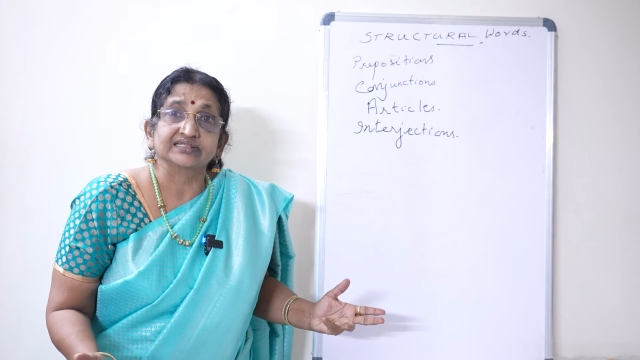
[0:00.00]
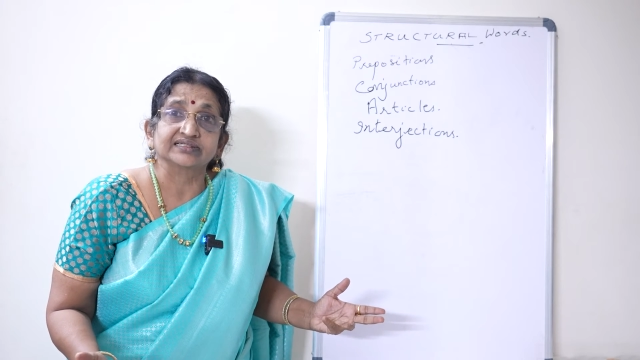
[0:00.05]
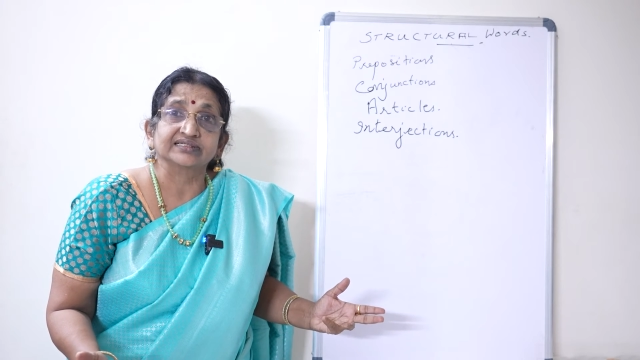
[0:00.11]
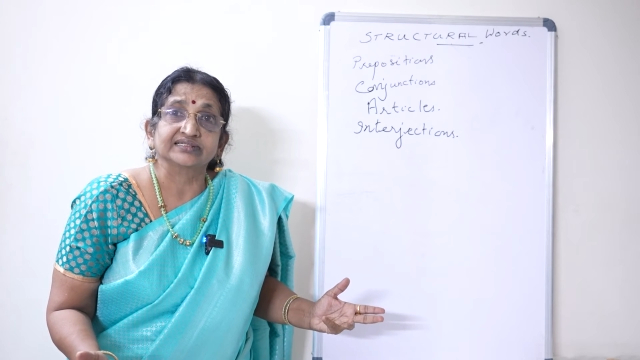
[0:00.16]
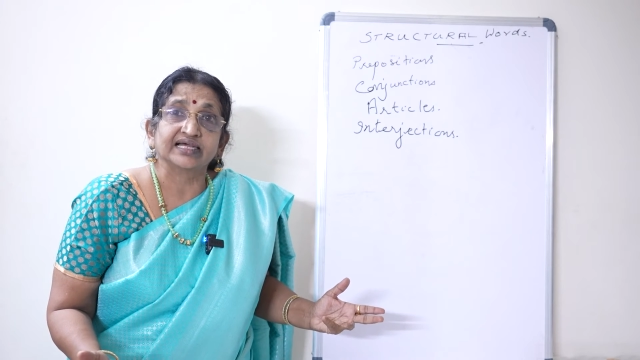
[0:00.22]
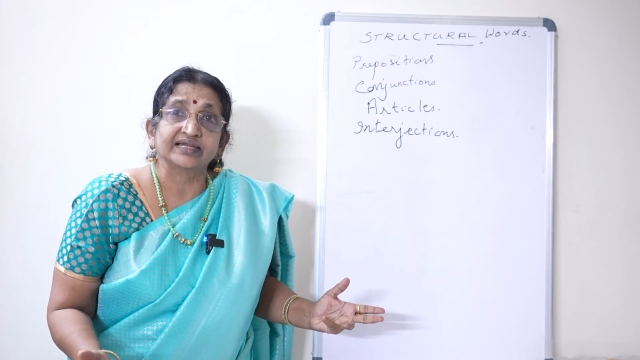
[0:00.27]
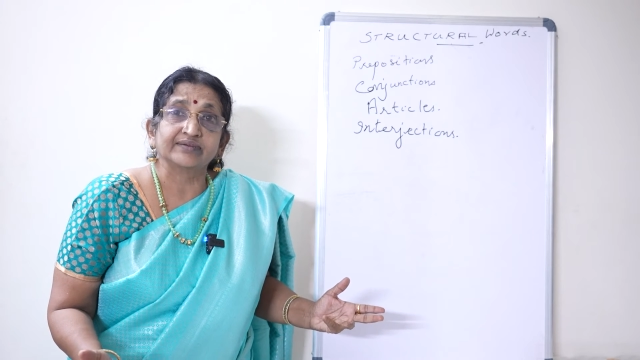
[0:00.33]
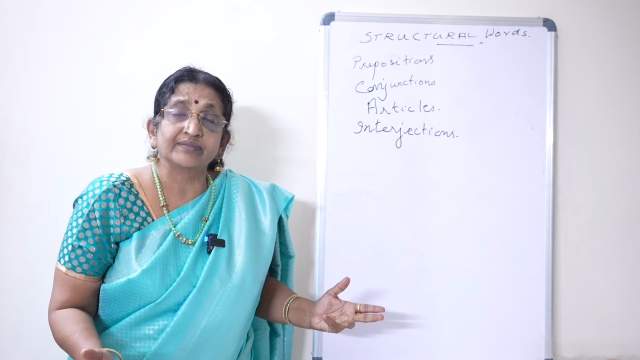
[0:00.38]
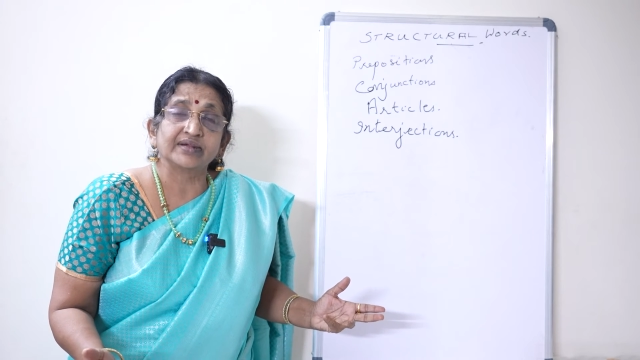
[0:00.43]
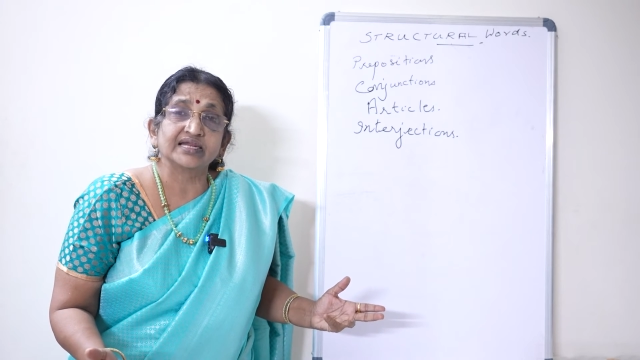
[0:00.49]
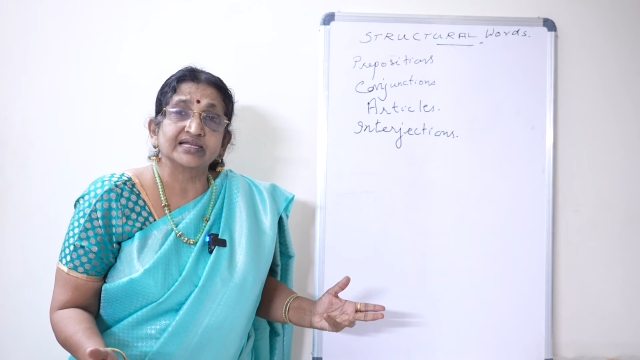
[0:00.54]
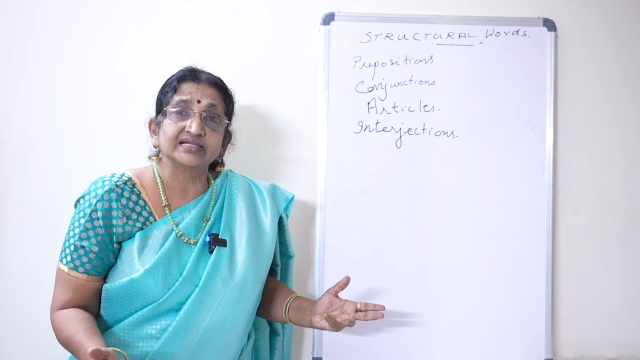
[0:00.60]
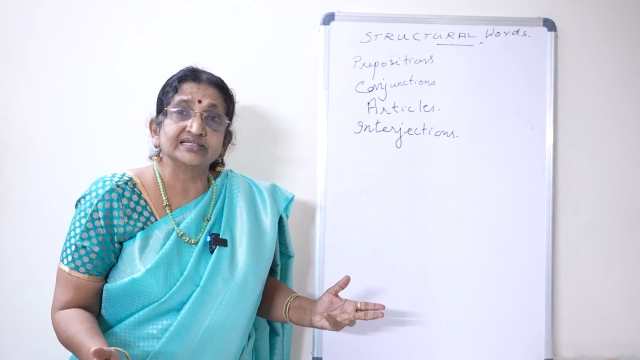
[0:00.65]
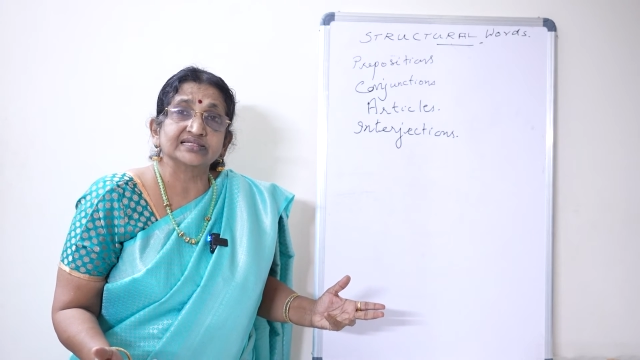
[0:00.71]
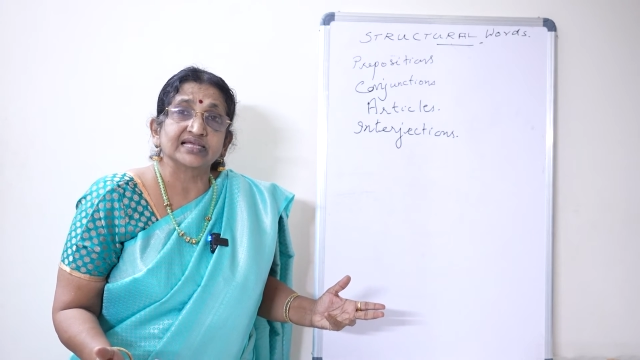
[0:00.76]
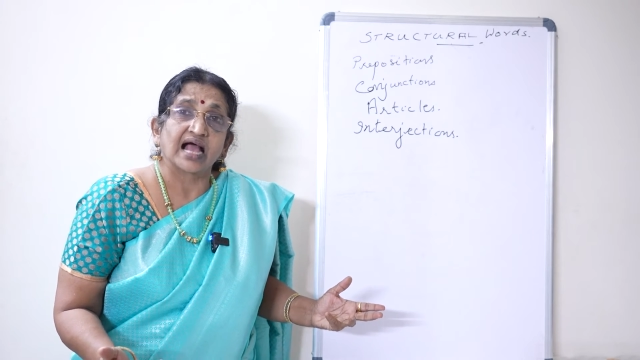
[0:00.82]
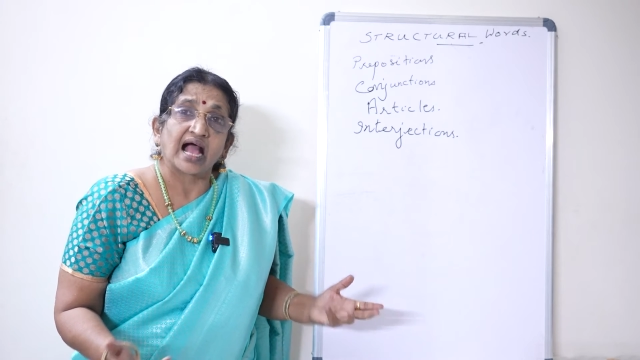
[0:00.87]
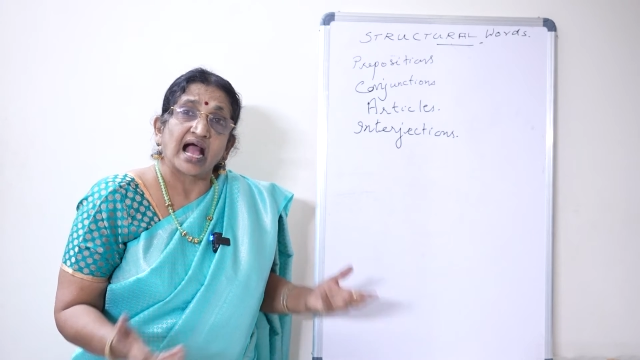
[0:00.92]
That
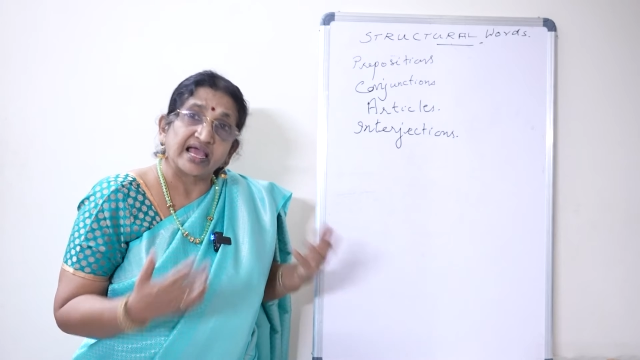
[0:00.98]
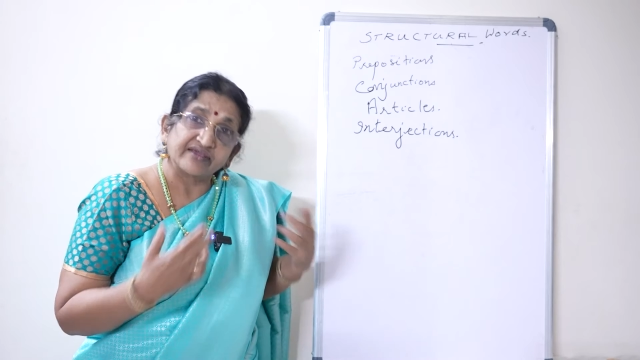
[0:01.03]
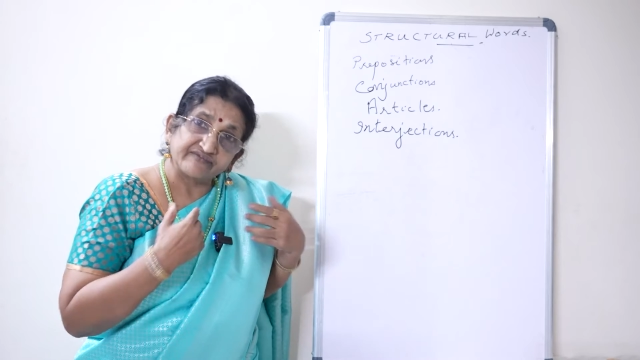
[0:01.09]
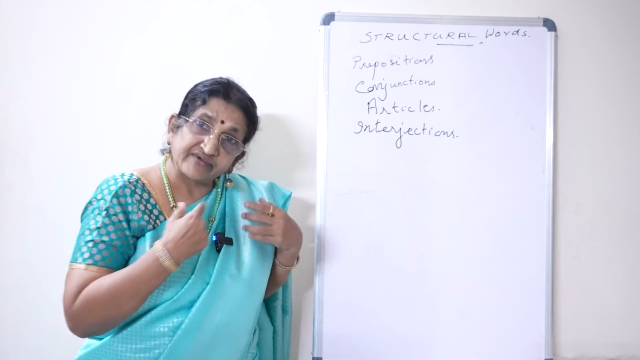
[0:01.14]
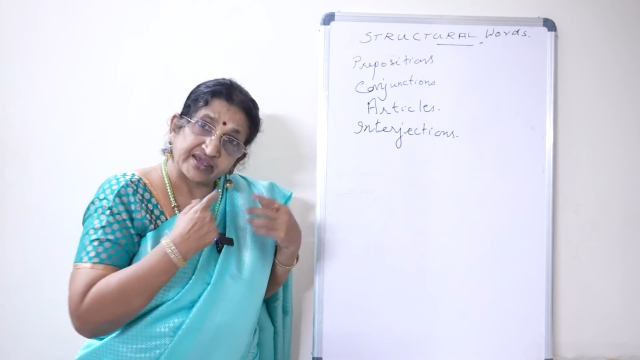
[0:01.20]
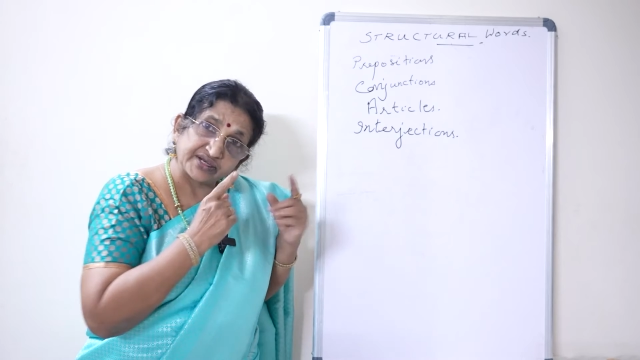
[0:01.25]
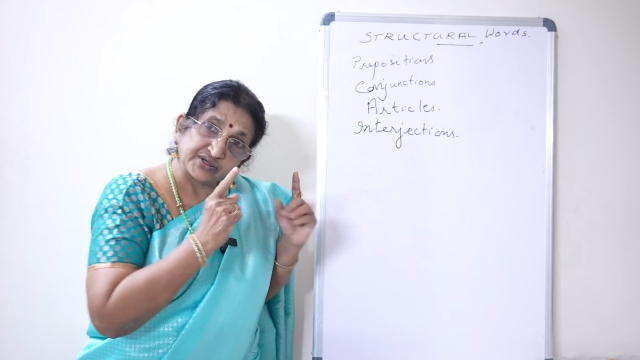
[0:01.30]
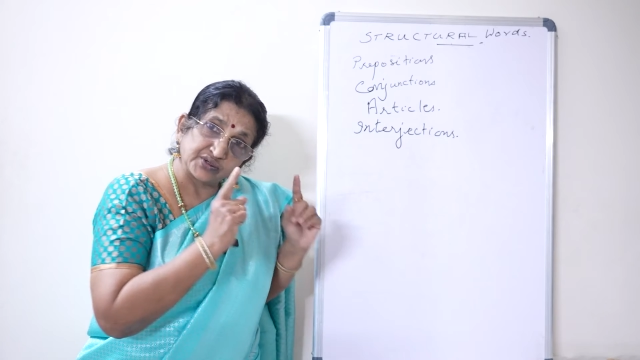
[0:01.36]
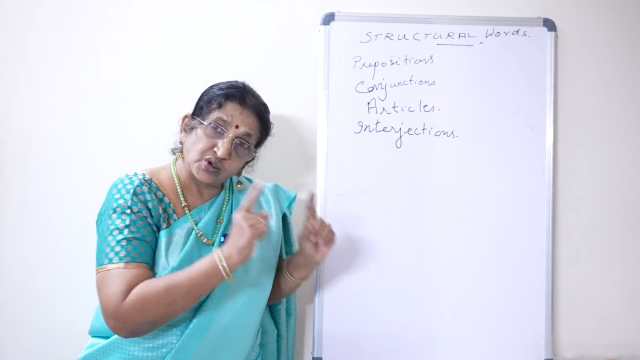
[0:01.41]
means I went